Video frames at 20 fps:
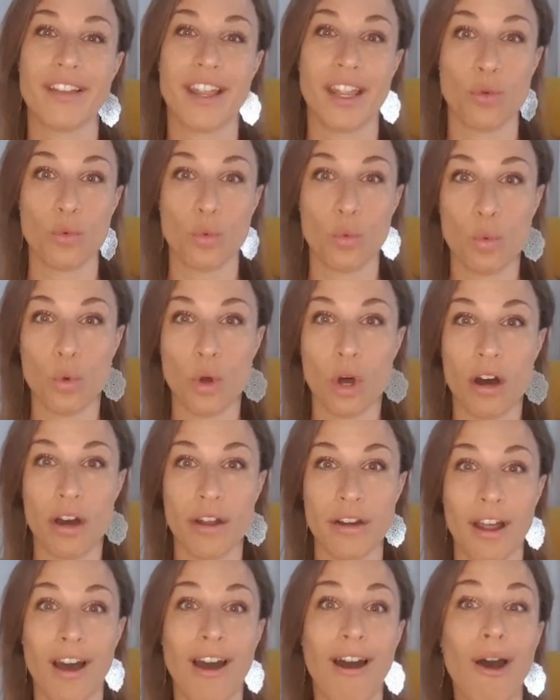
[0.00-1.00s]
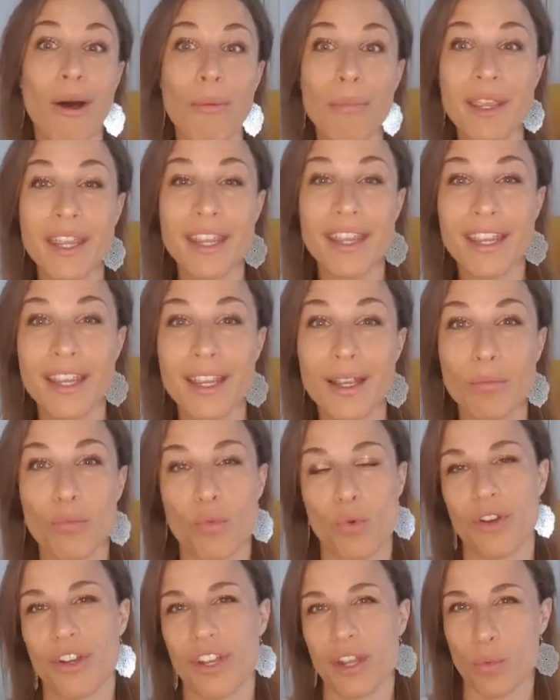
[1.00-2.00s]
than one hobby
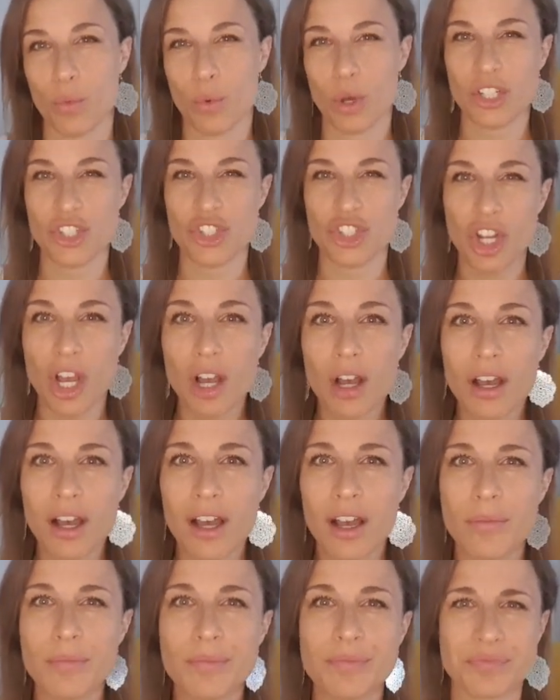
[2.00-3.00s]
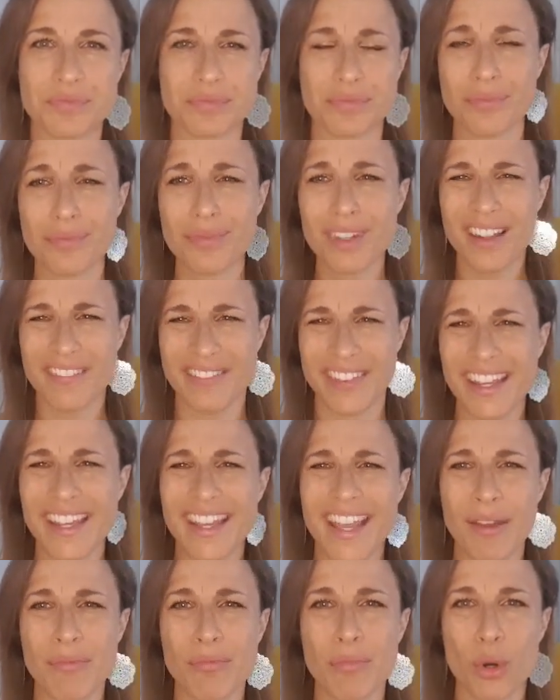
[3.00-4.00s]
more than one job they
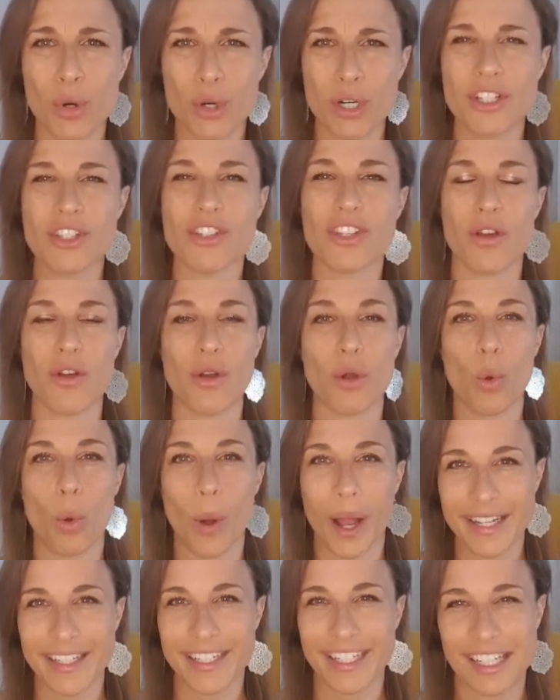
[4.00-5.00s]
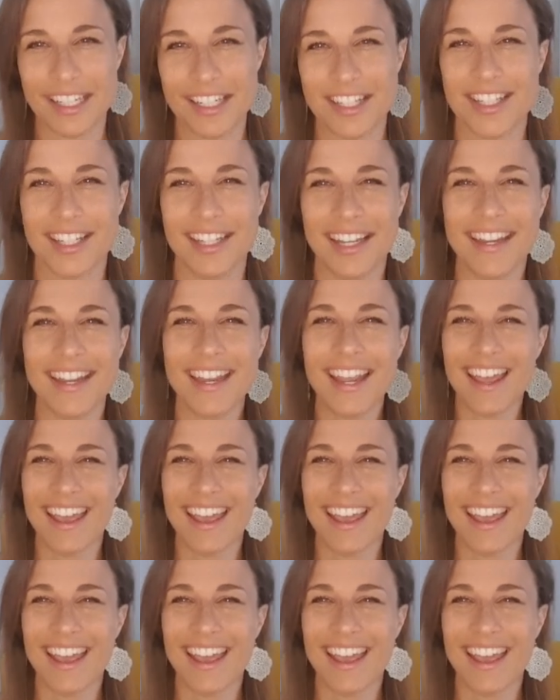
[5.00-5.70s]
get bored quite easily